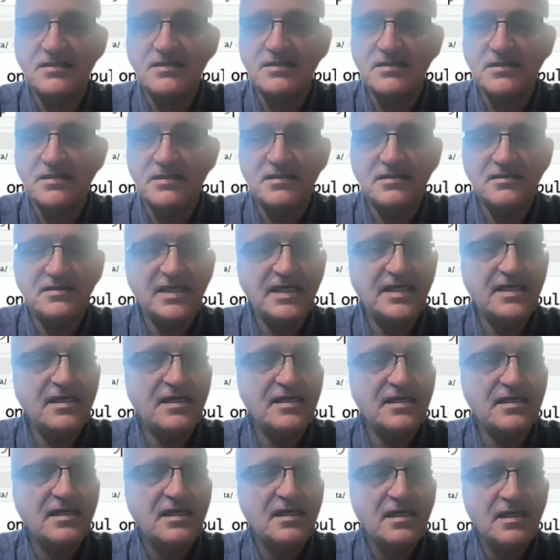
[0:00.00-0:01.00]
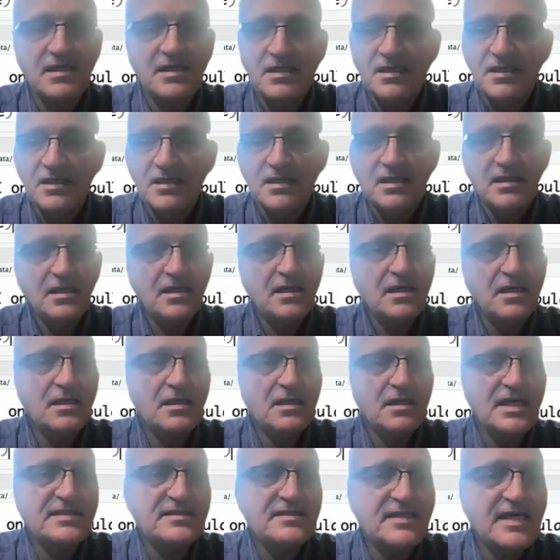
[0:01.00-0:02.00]
the data
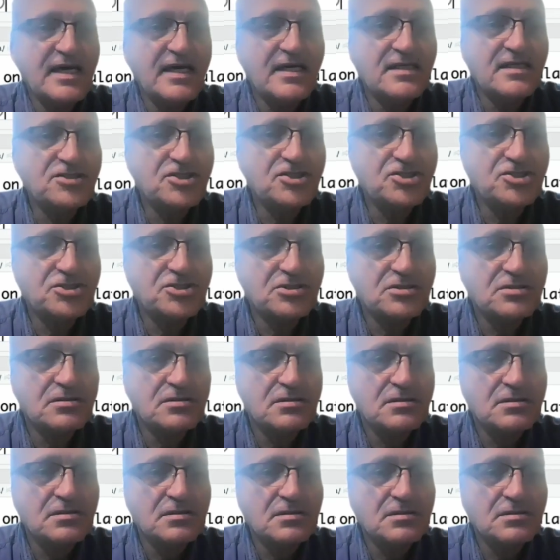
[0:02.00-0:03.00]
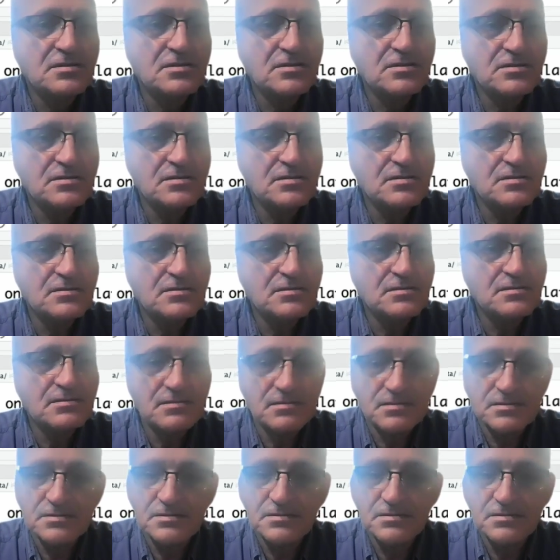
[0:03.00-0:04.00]
attach. No,
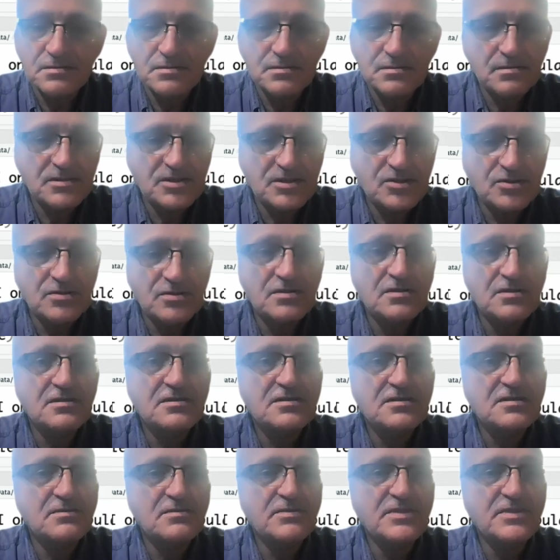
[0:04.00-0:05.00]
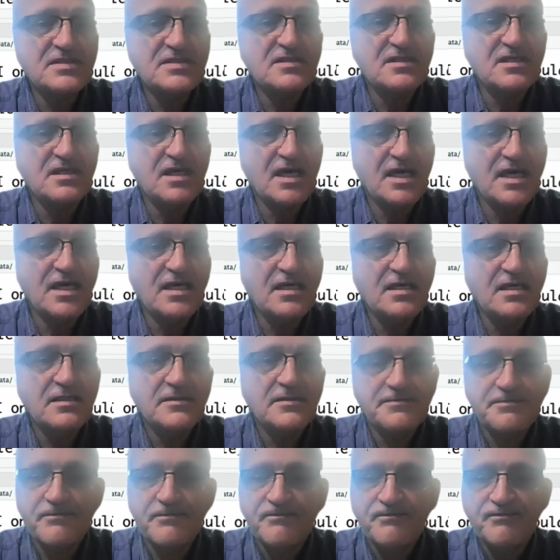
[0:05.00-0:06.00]
so there is a missing A.
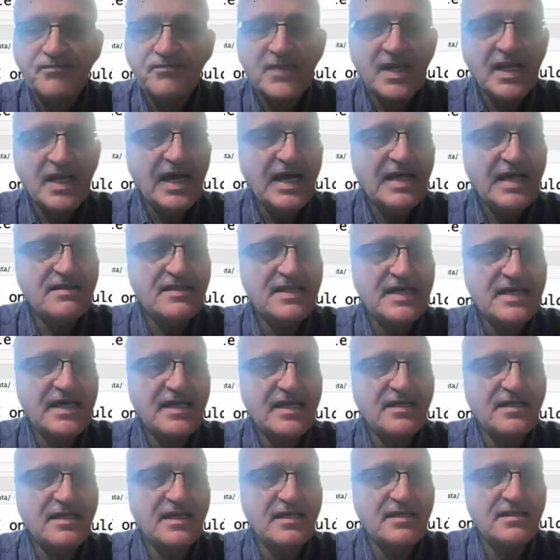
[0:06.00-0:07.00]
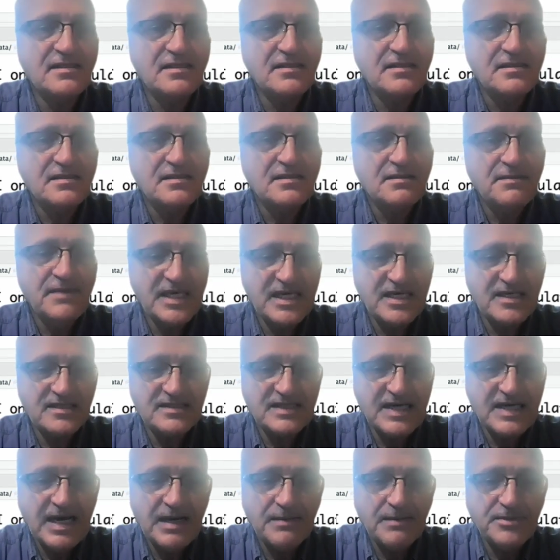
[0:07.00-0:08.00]
And then make it
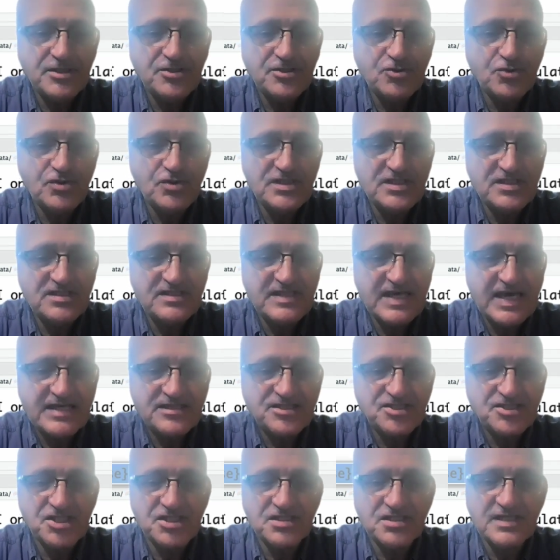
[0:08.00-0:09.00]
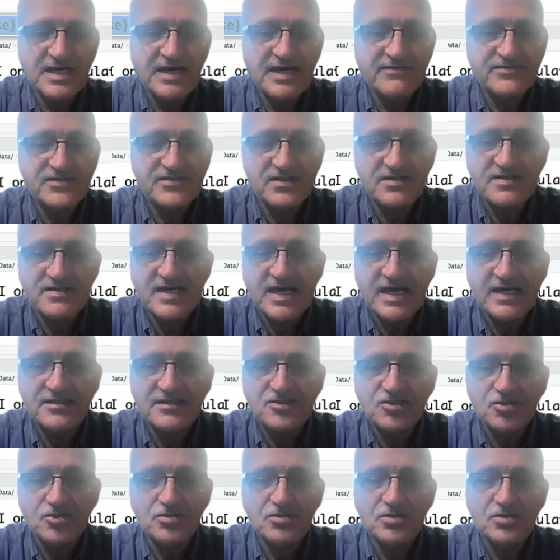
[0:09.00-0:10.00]
a habit to detach it after that.
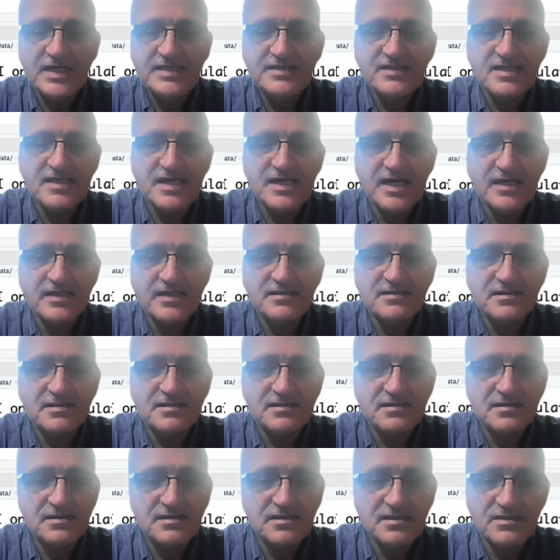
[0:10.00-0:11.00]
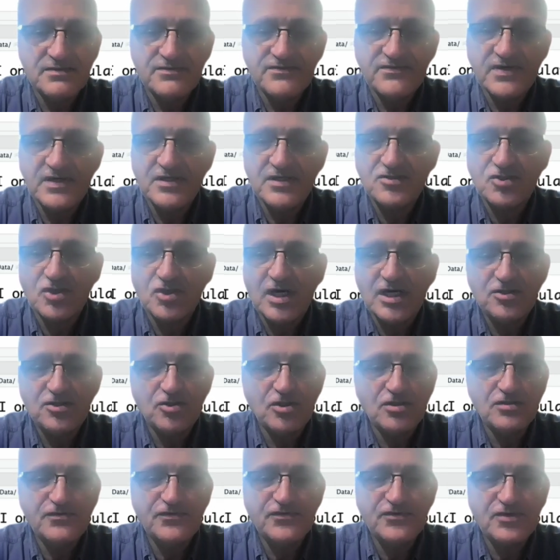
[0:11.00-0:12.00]
So at the end, so I
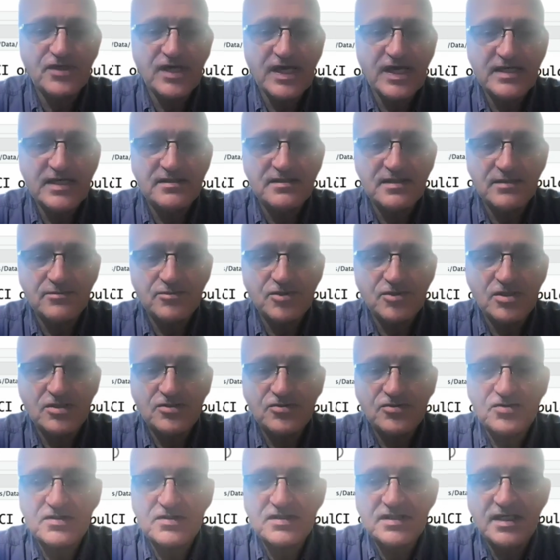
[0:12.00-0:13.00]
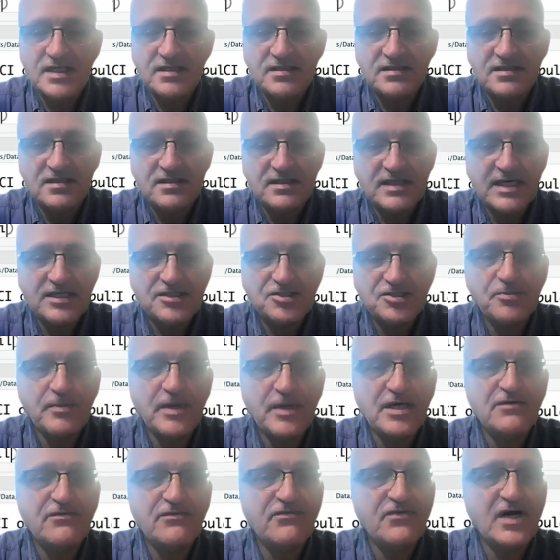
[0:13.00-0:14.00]
don't forget, I'm going to say detach
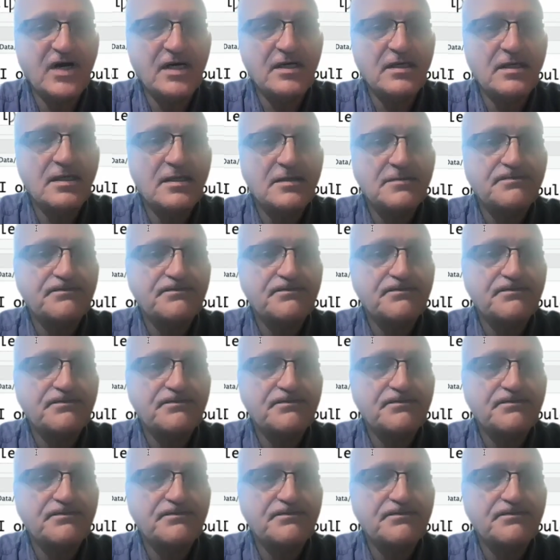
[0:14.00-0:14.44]
my file.